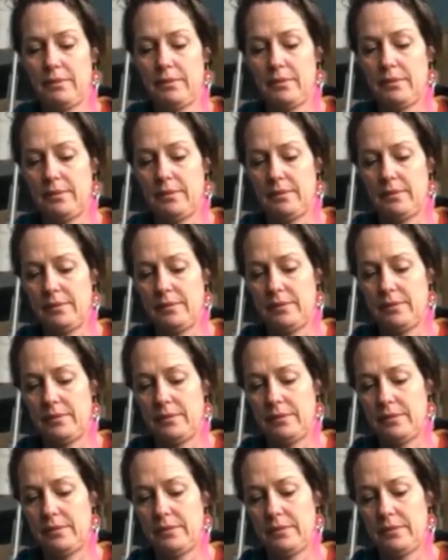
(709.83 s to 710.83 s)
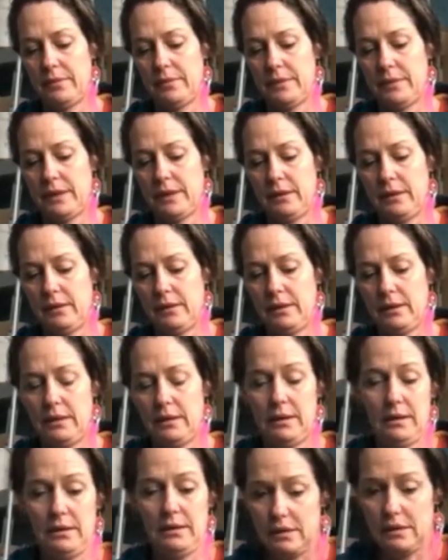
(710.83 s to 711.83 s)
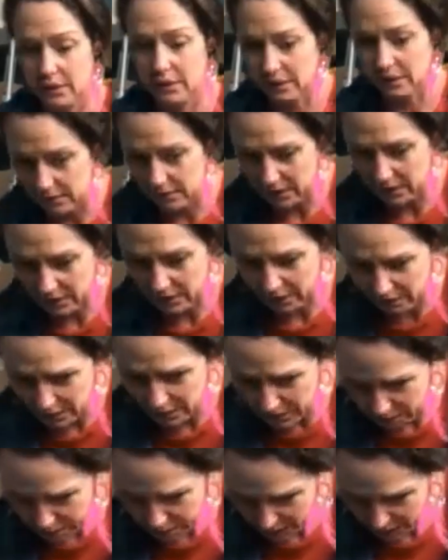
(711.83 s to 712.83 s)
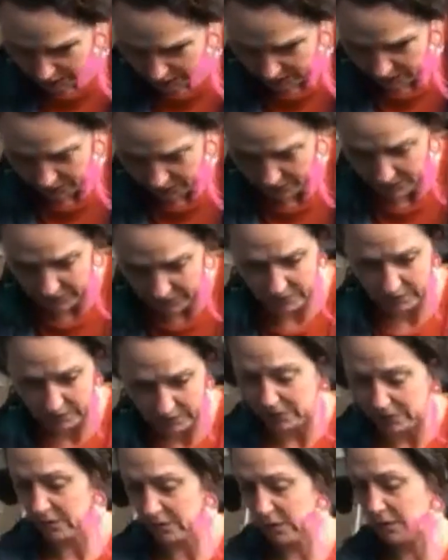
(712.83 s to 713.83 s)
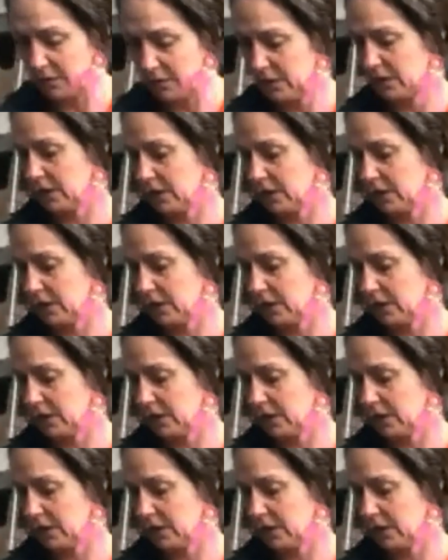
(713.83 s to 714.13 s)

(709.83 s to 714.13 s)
that. Okay, so yeah, I'm going to put that to one side, I think.